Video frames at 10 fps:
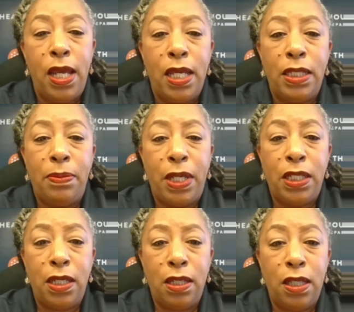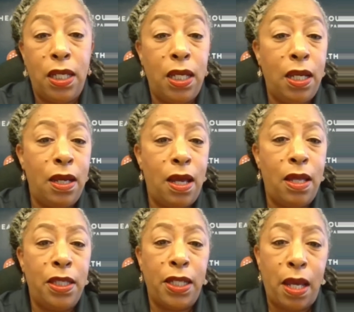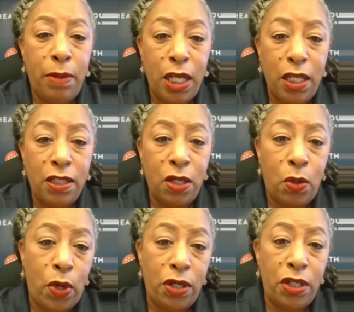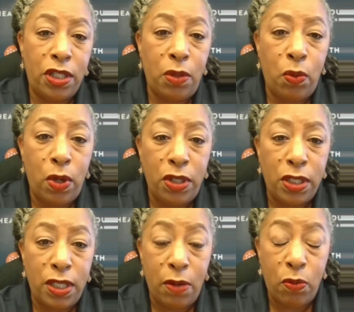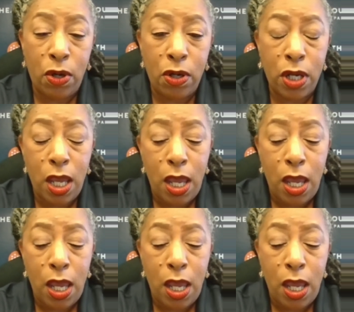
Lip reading: is basically the Diabetes Awareness and Wellness Network,